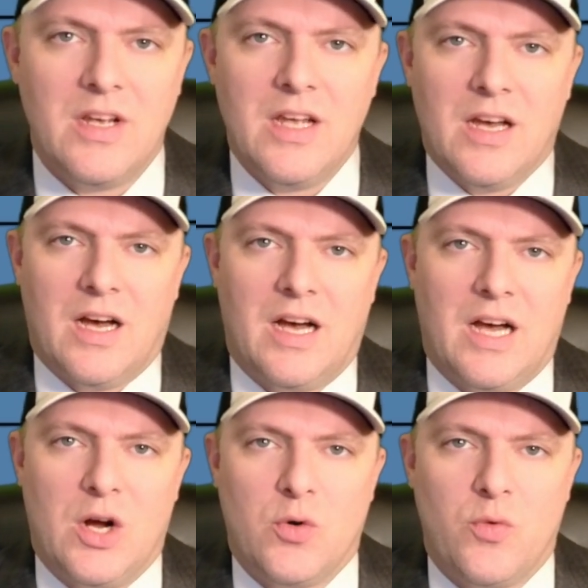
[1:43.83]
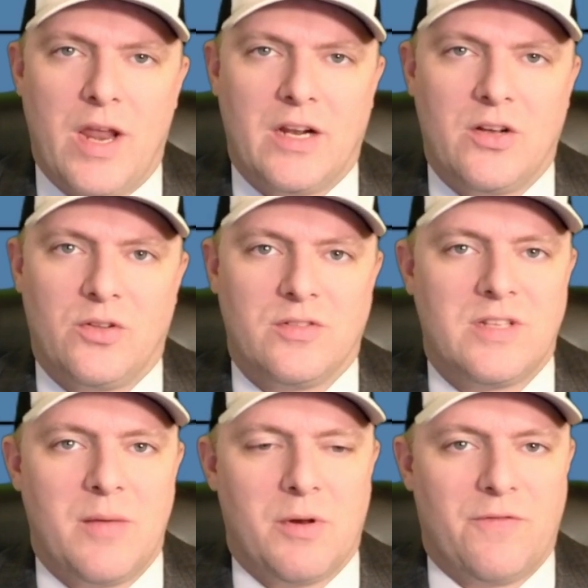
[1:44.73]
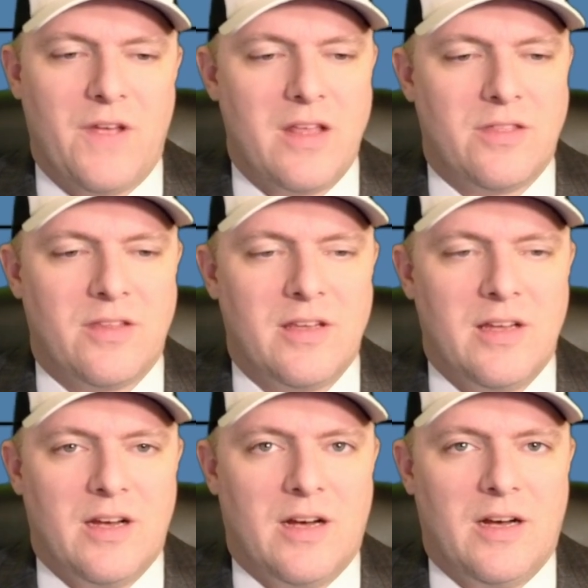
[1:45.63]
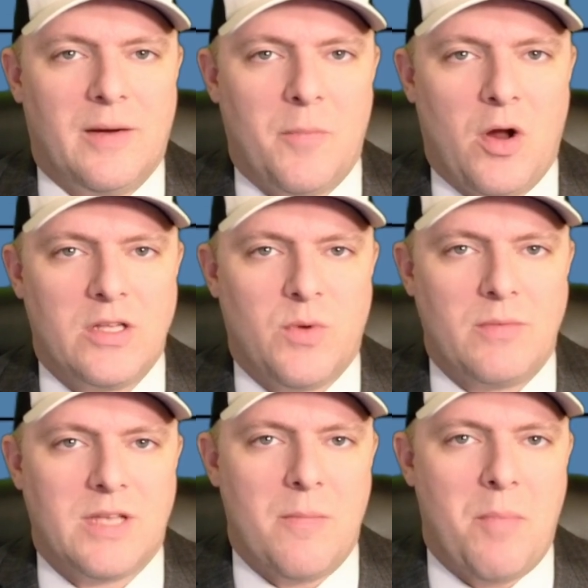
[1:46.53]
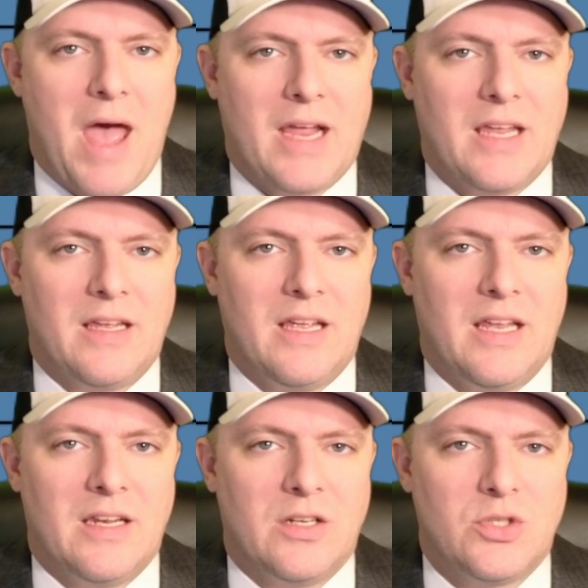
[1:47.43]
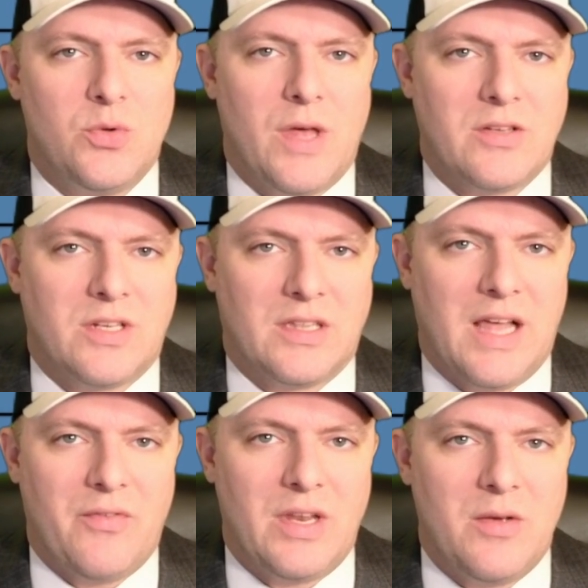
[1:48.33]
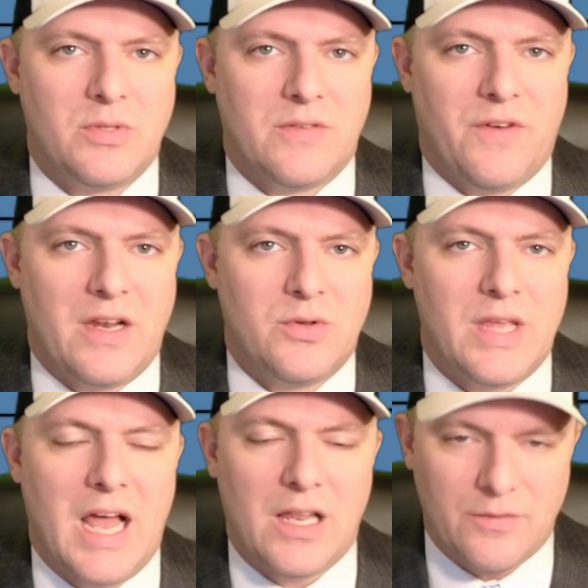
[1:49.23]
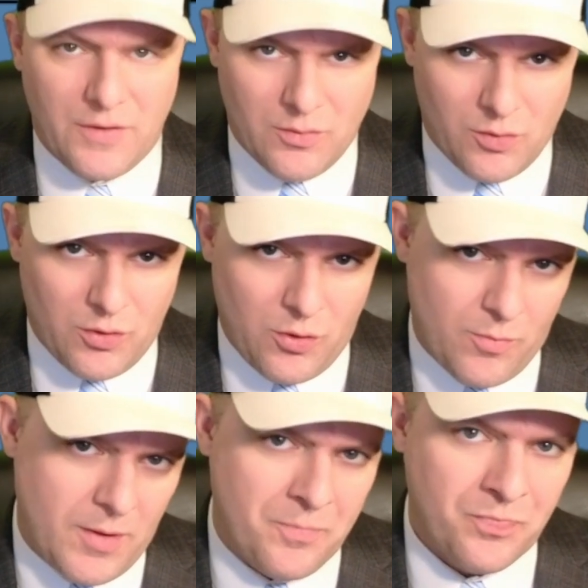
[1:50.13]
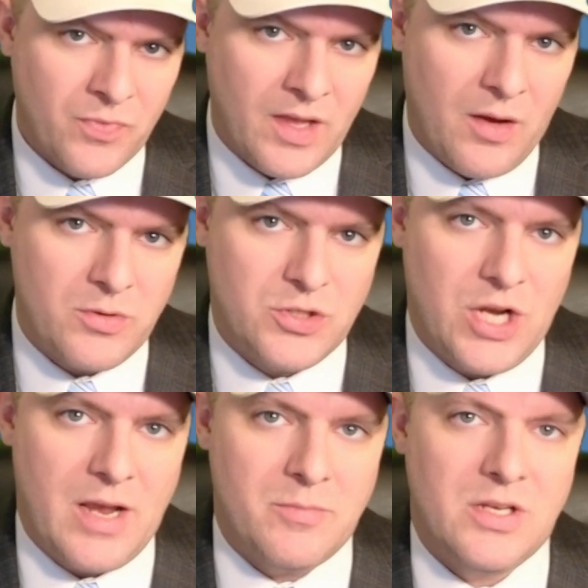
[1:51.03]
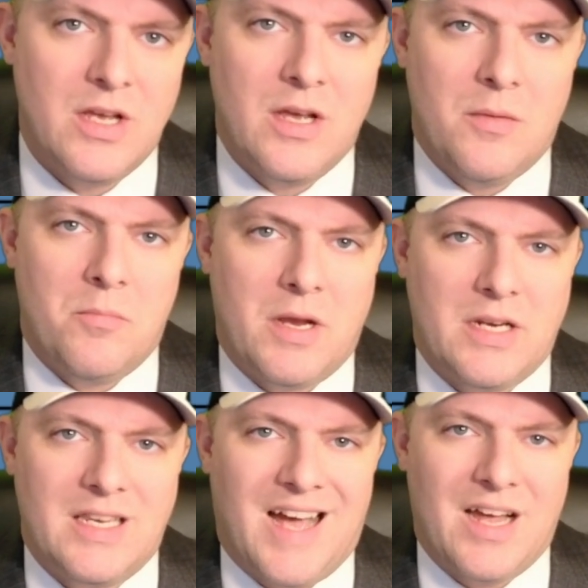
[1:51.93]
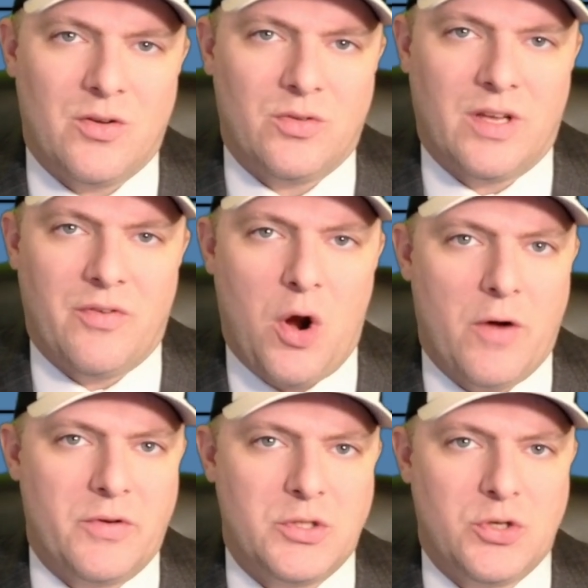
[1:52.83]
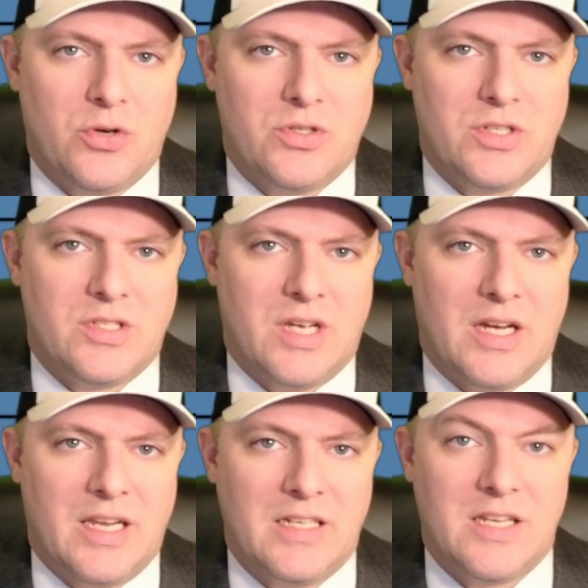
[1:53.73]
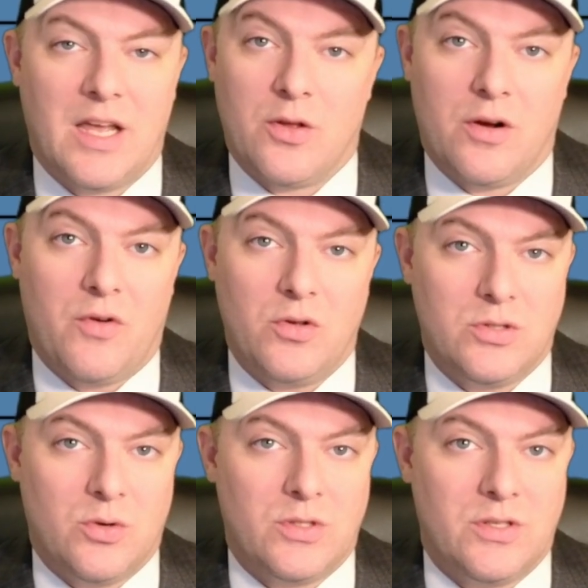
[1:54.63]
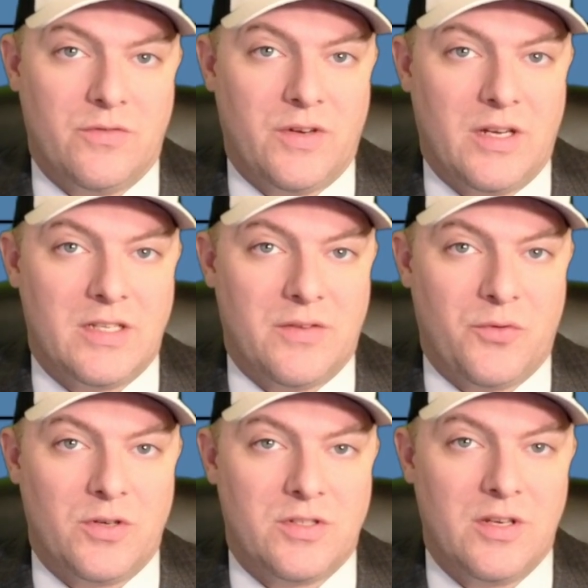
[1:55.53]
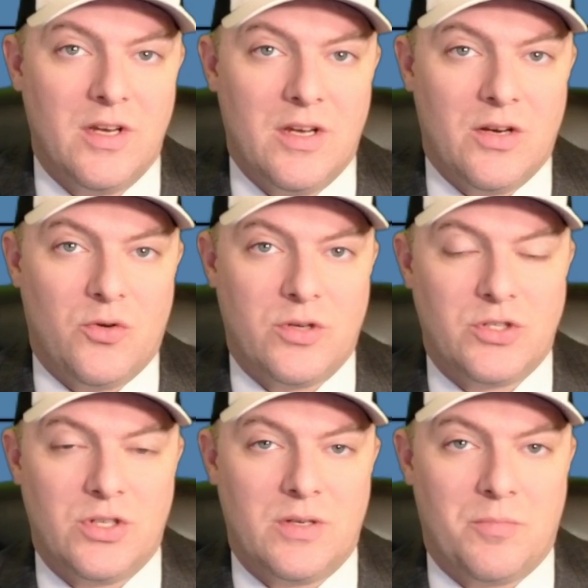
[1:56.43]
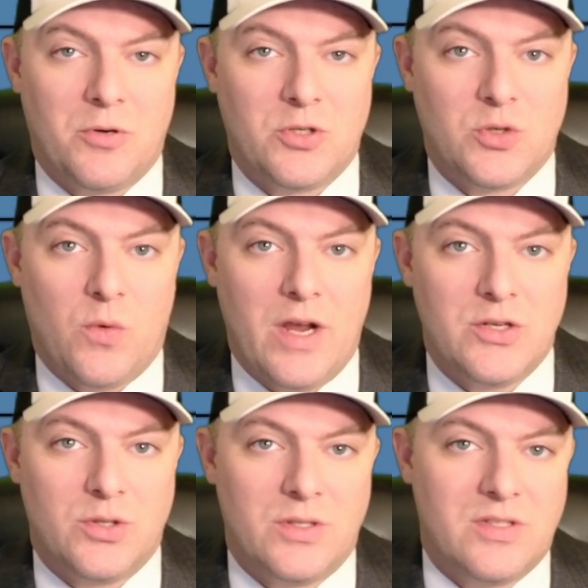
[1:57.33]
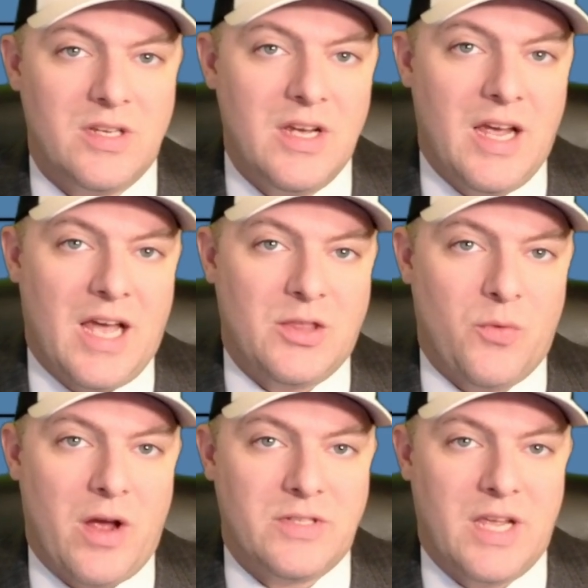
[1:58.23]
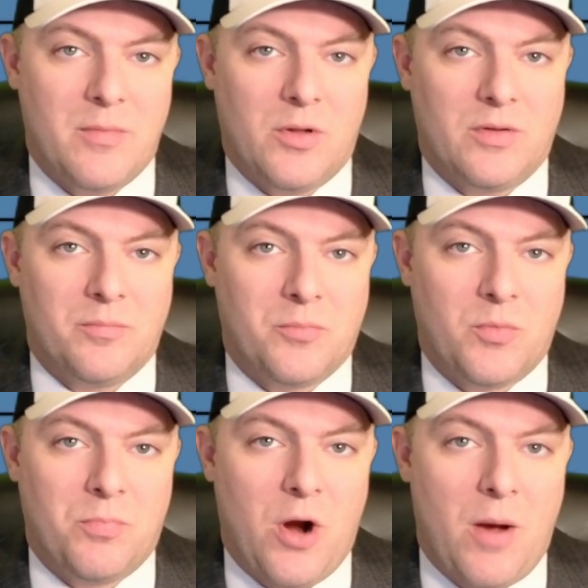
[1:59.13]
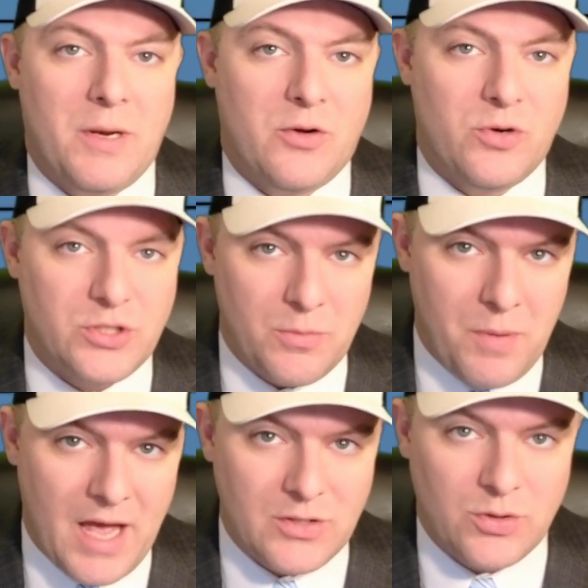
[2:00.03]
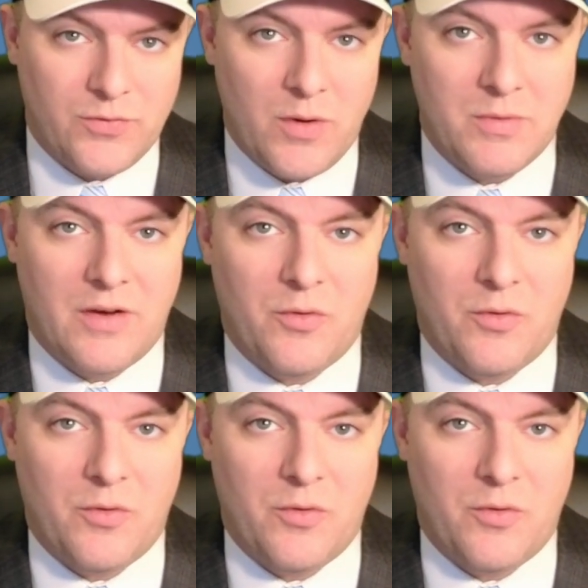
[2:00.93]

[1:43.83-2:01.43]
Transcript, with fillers: uh, heretical statement of faith. Um, on his website back in 2011, he was invited to the Elephant Room. That was James MacDonald of Harvest Church's uh, get together of all sorts of uh, different Christian persuasions at the roundtable. Prominent Christian pastors from different